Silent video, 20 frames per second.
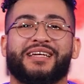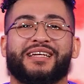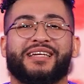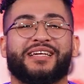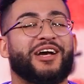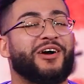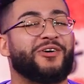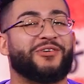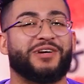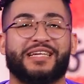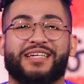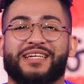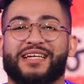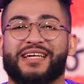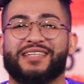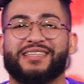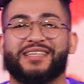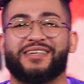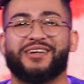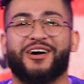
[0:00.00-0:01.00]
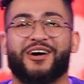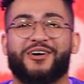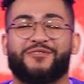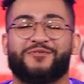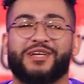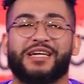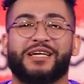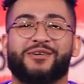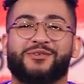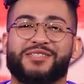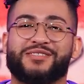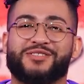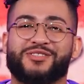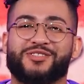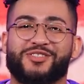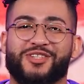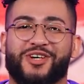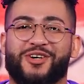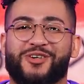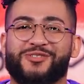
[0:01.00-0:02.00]
He already kicked it off, and it was
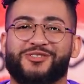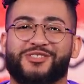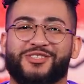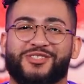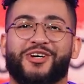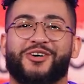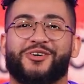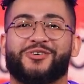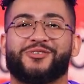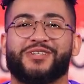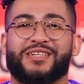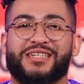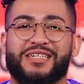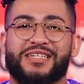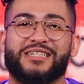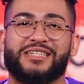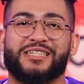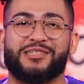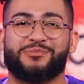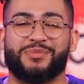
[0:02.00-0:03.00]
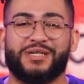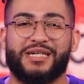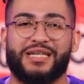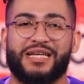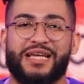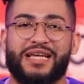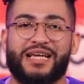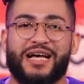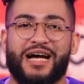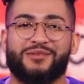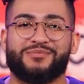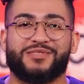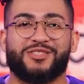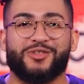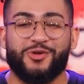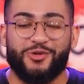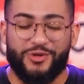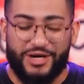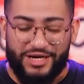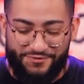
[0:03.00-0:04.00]
so, so good. But I'm
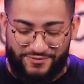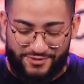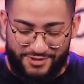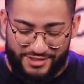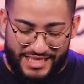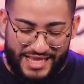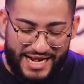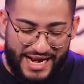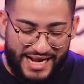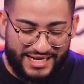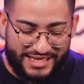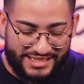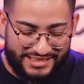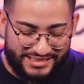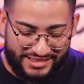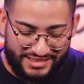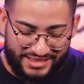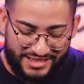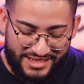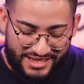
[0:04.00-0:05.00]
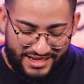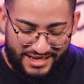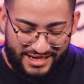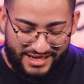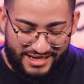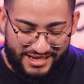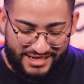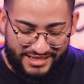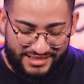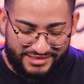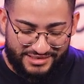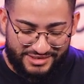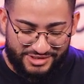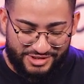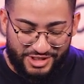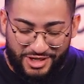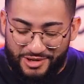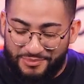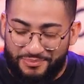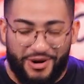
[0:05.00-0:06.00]
so grateful that I get to uh,
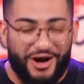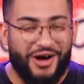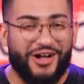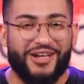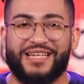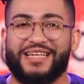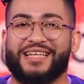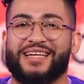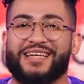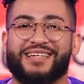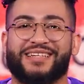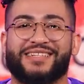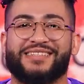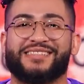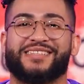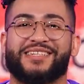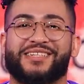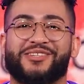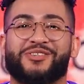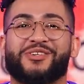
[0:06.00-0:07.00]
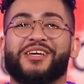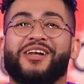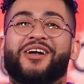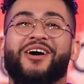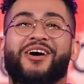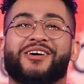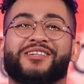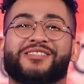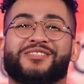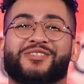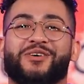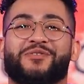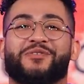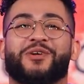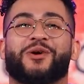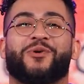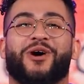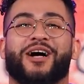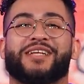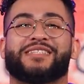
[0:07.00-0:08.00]
jump on it and continue it on. So if
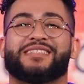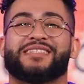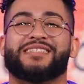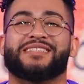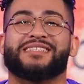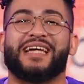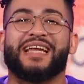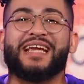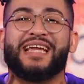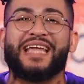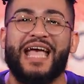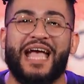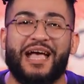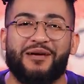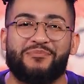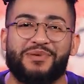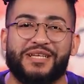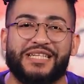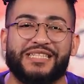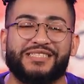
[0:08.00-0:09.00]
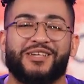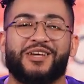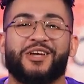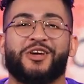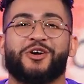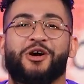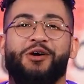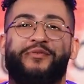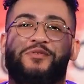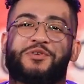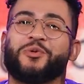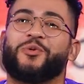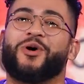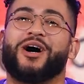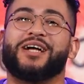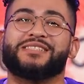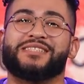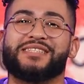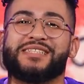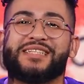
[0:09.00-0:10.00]
you're watching this at a campus or if you're
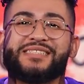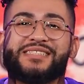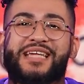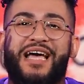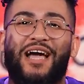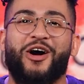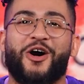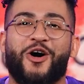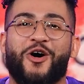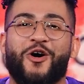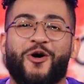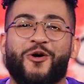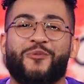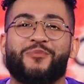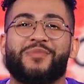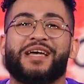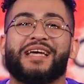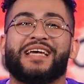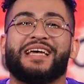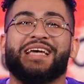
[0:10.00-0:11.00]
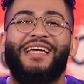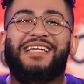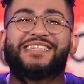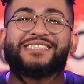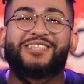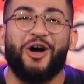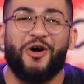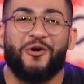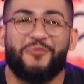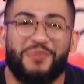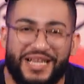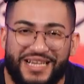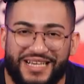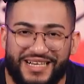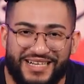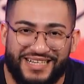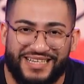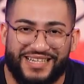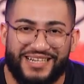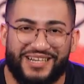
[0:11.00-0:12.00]
watching this at home, it's going to be
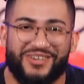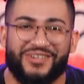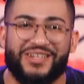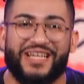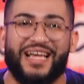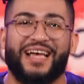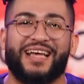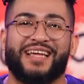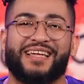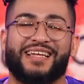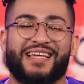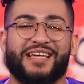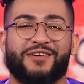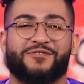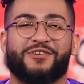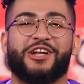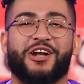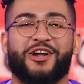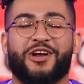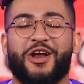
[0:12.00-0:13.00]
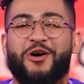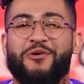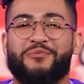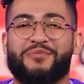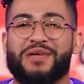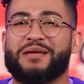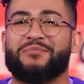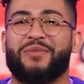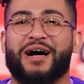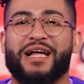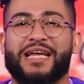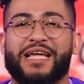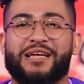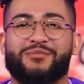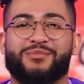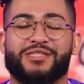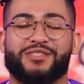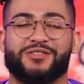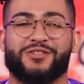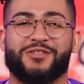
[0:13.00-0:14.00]
good, okay? If you don't know me, my
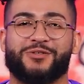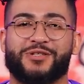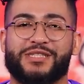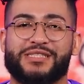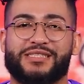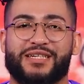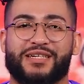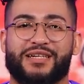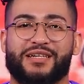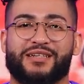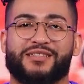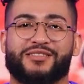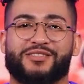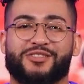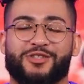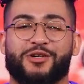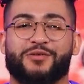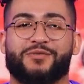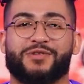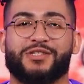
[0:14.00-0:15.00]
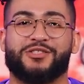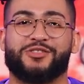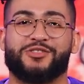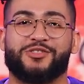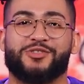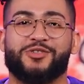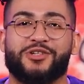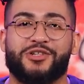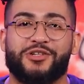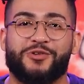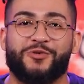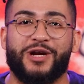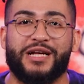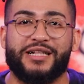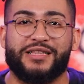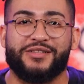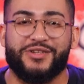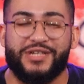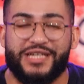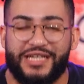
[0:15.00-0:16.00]
name is Lewis. I get to serve as a student
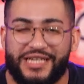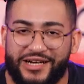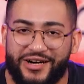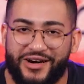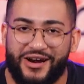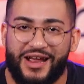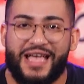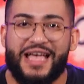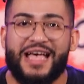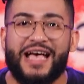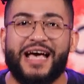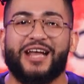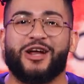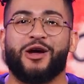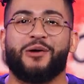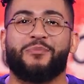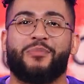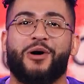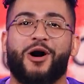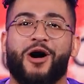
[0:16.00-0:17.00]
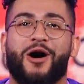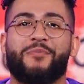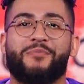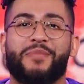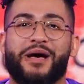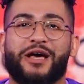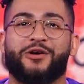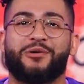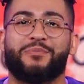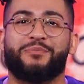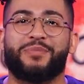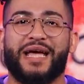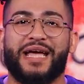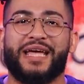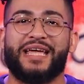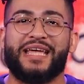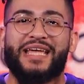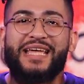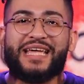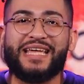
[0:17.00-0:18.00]
director here at our Palmetto
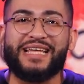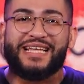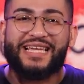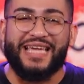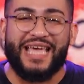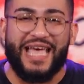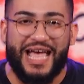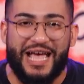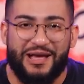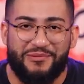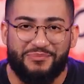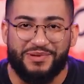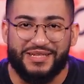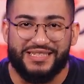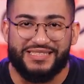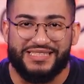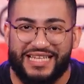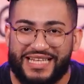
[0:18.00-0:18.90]
Bay campus.